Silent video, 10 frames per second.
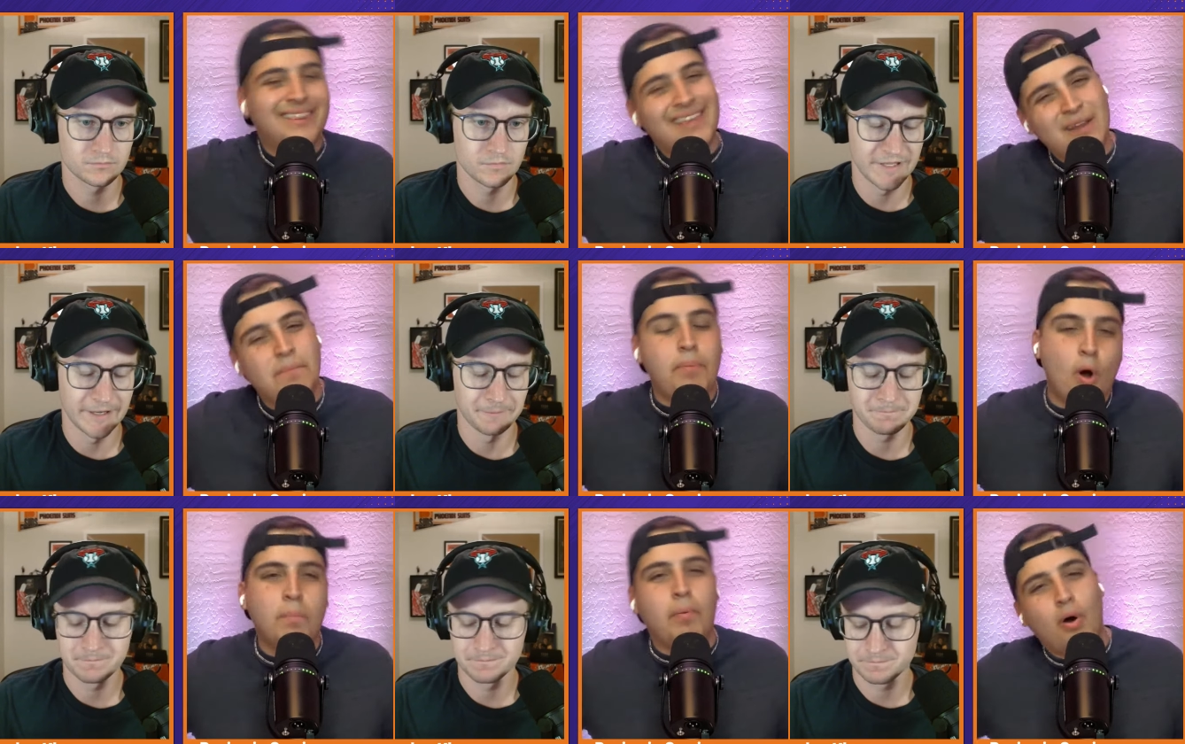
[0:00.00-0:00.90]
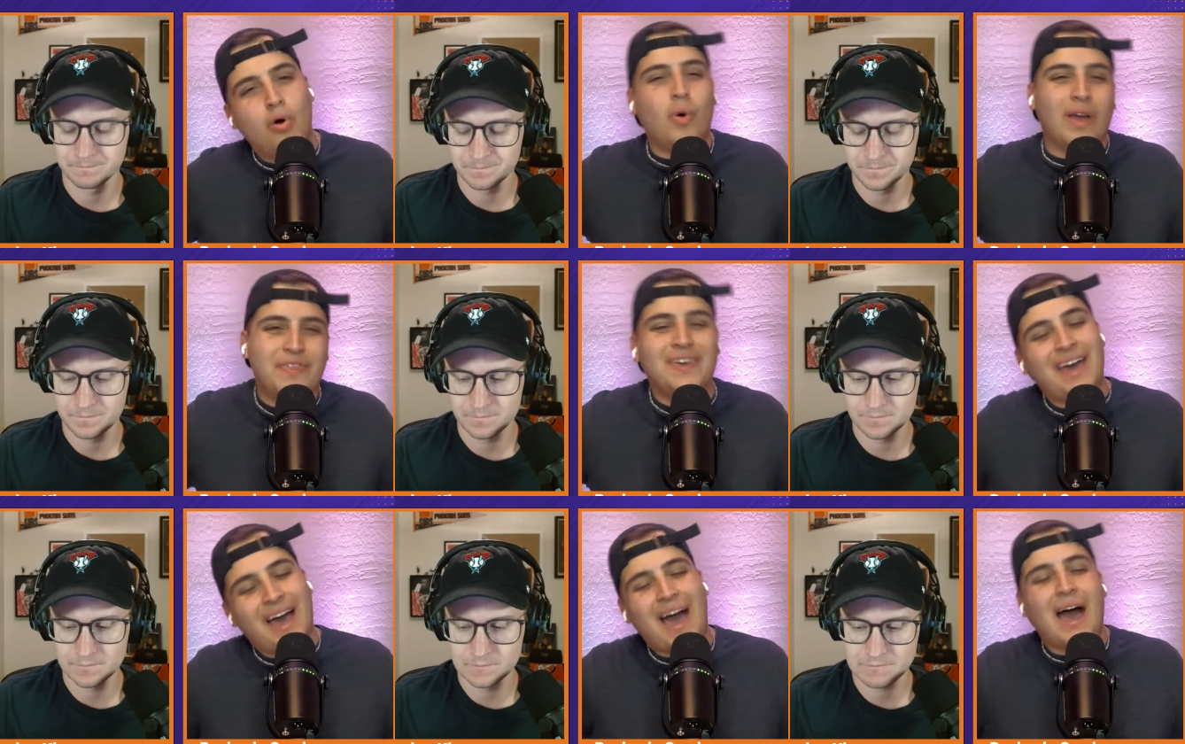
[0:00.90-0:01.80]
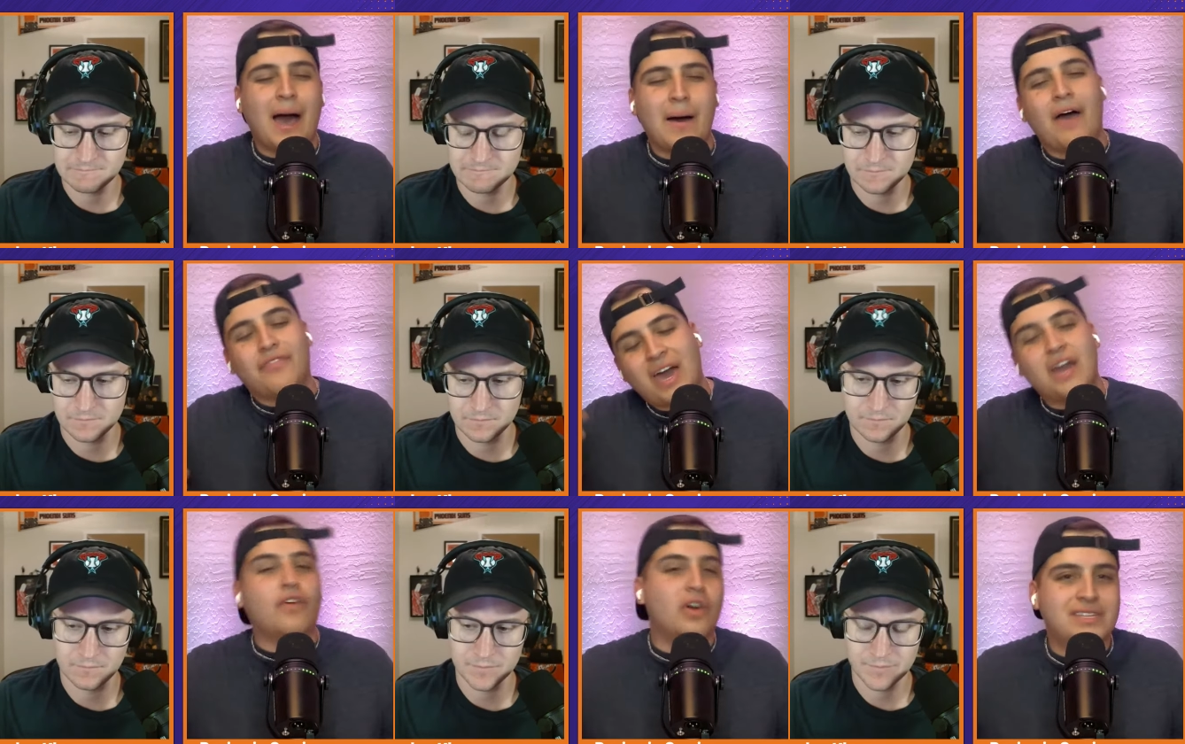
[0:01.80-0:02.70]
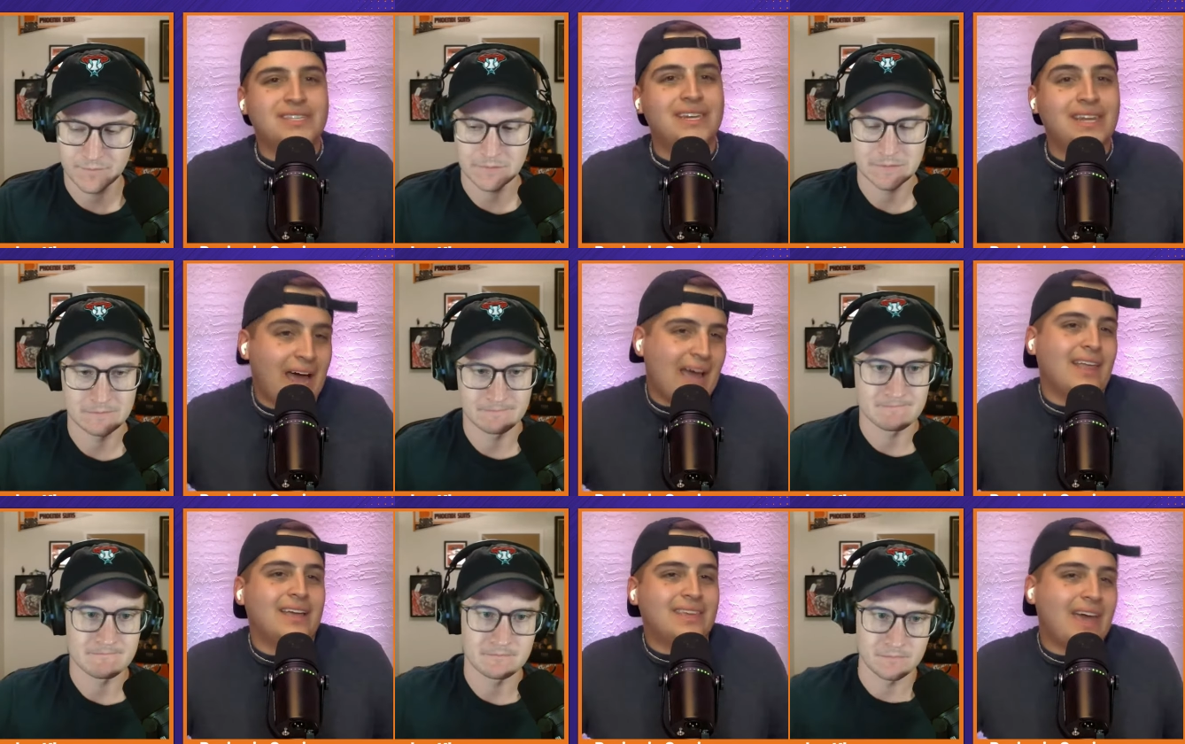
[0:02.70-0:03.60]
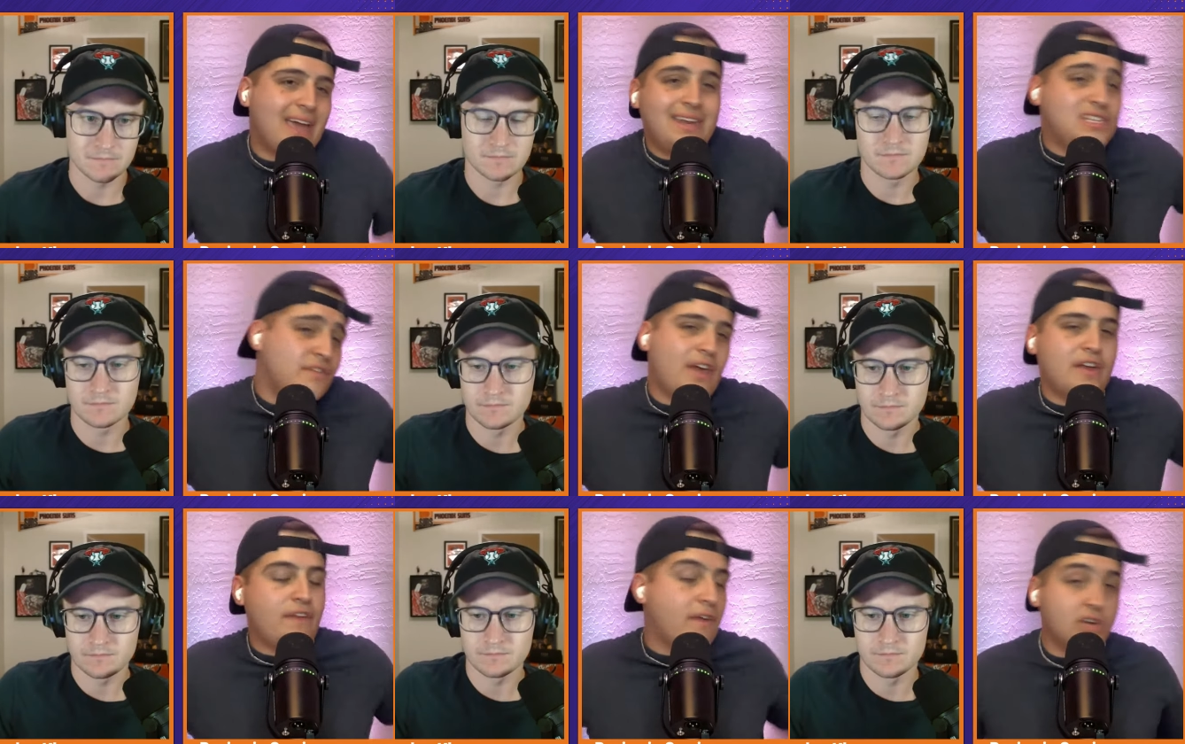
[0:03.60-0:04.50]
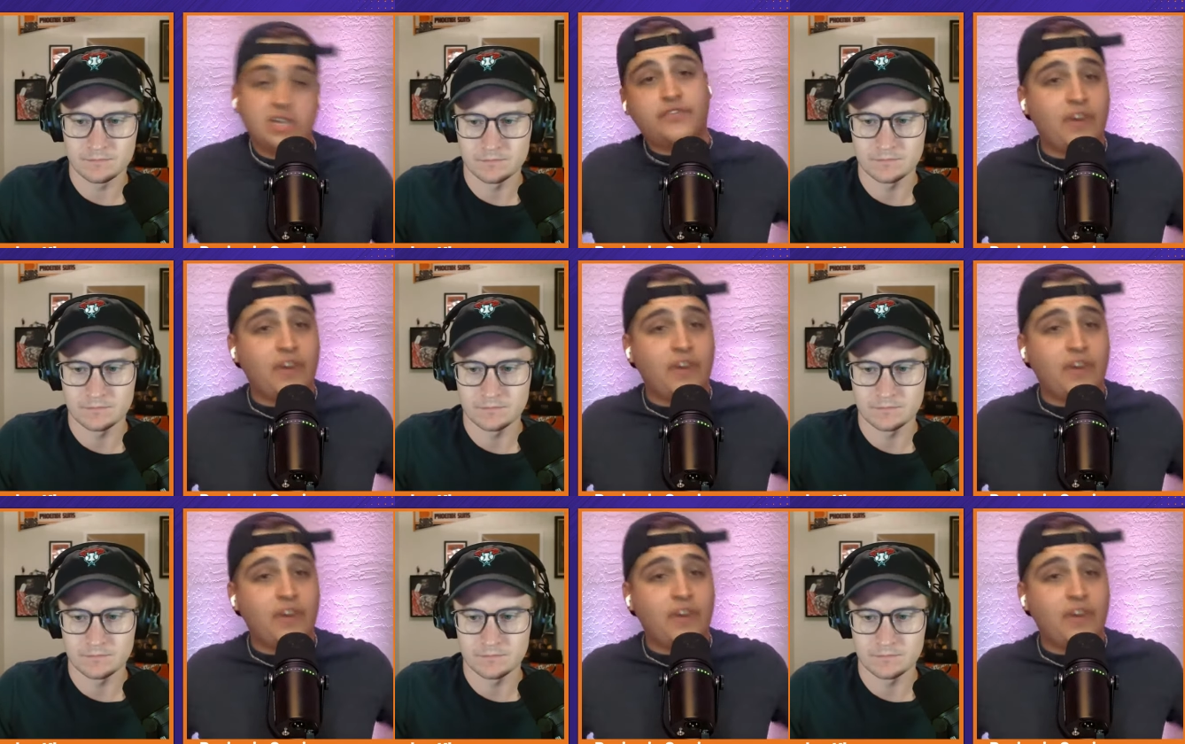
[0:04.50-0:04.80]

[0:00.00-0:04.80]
Speaker 1: than a Bol Bol, who I think I, I've kind of already seen it. I like the guy, and he's a fan favorite, and he's